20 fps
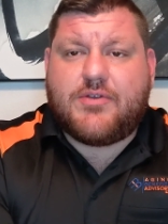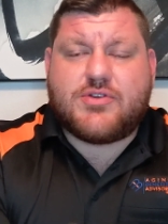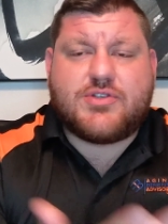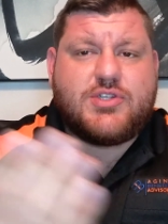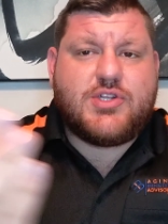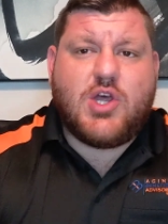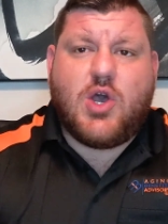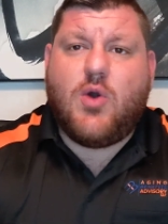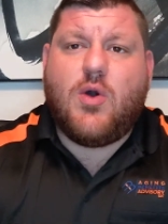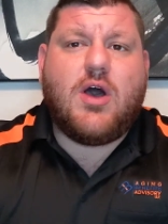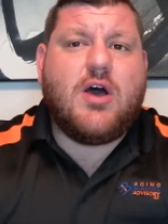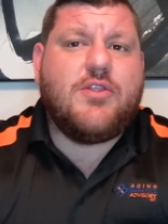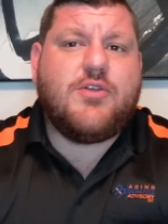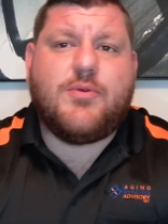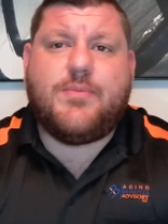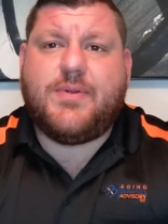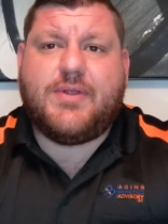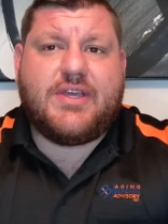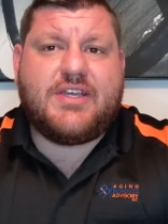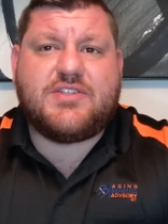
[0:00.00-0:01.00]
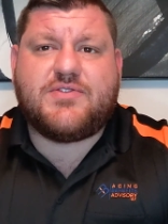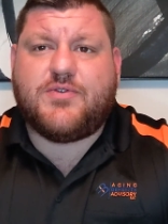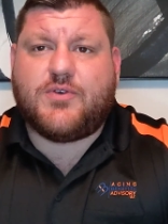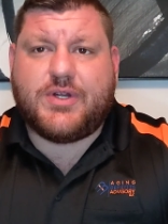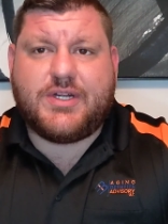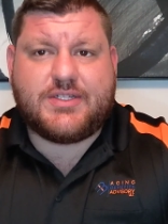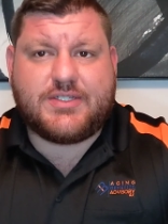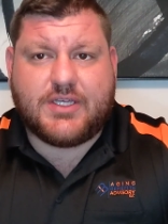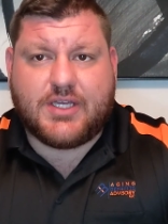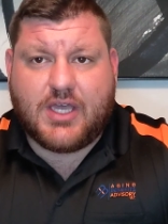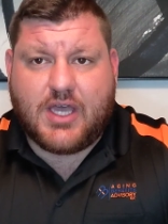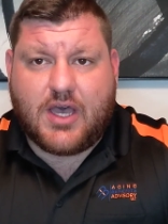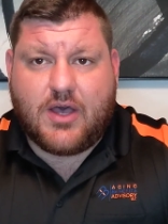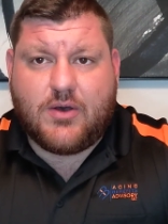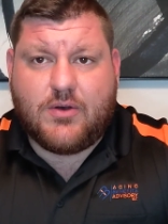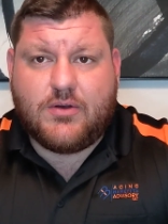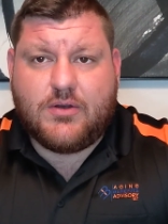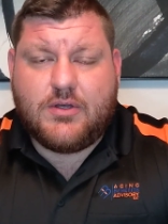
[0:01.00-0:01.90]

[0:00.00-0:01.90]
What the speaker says: There's no other place for it to go.